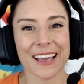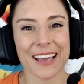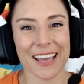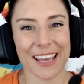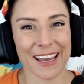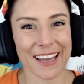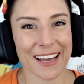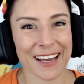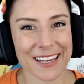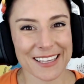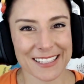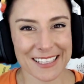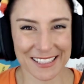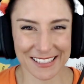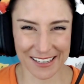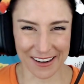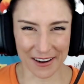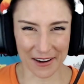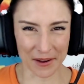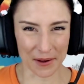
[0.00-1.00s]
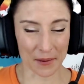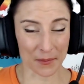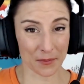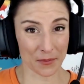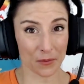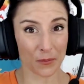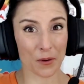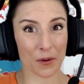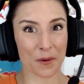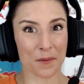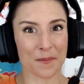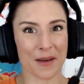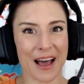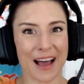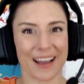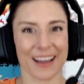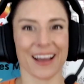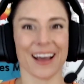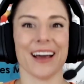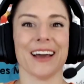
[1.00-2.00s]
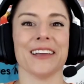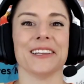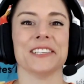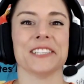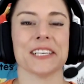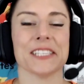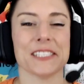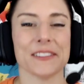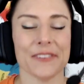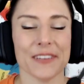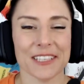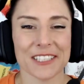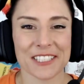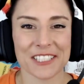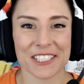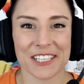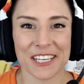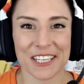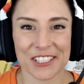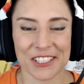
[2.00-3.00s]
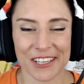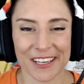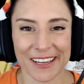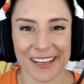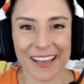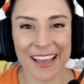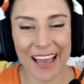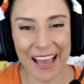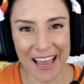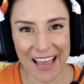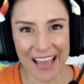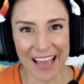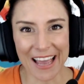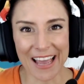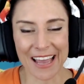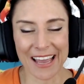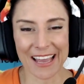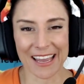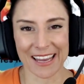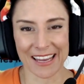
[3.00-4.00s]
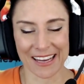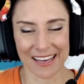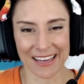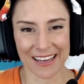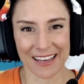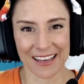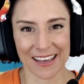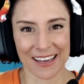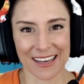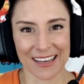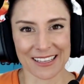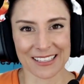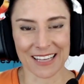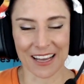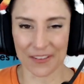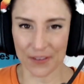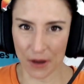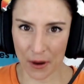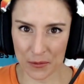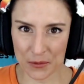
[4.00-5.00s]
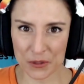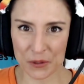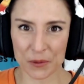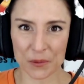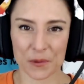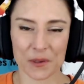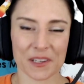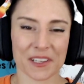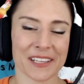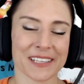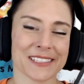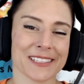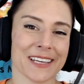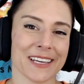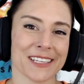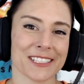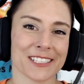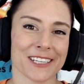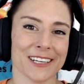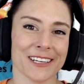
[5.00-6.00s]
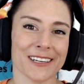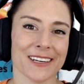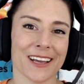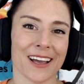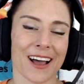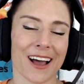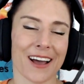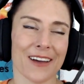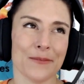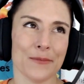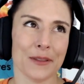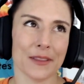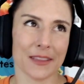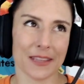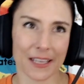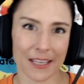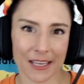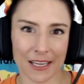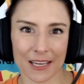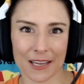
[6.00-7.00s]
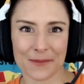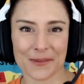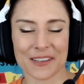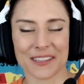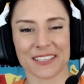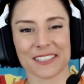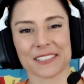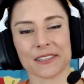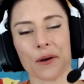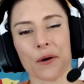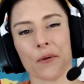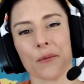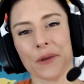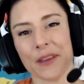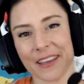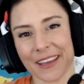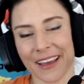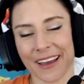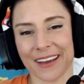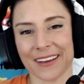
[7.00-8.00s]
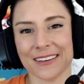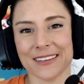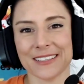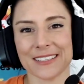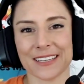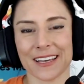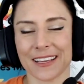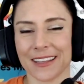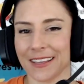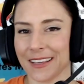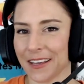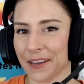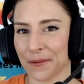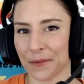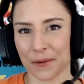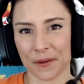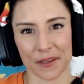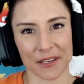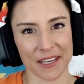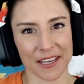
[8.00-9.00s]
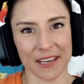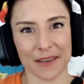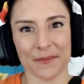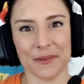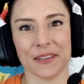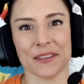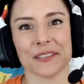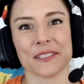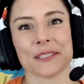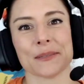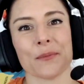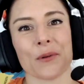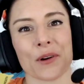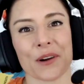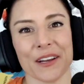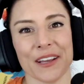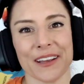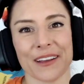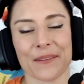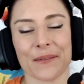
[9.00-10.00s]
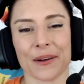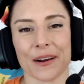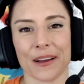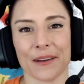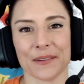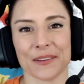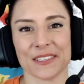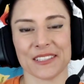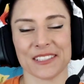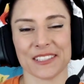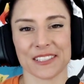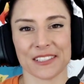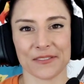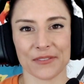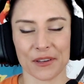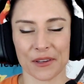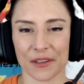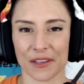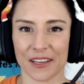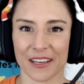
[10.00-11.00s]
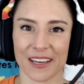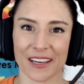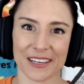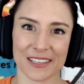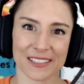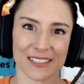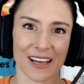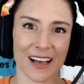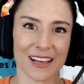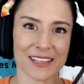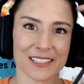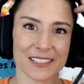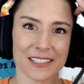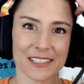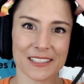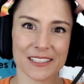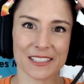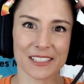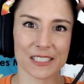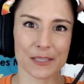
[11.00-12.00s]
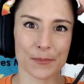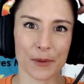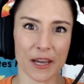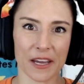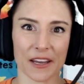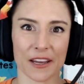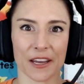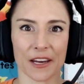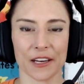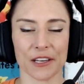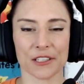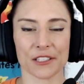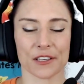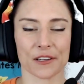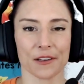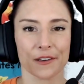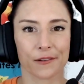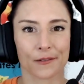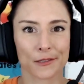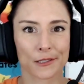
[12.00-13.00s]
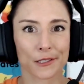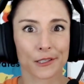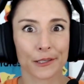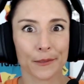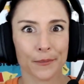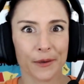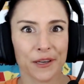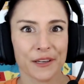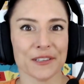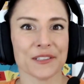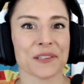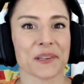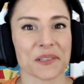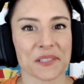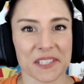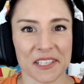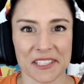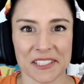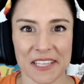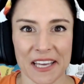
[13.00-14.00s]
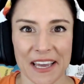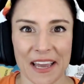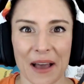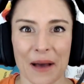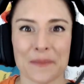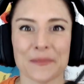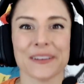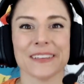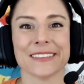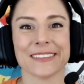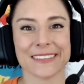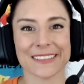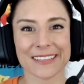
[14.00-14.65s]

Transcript: Hey guys, it's Erica. Welcome back. I just finished teaching and I've come to a realization. I've been thinking about this all weekend. I think it really hit me this morning when I was just feeling exhausted despite getting to sleep in till 6 a.m.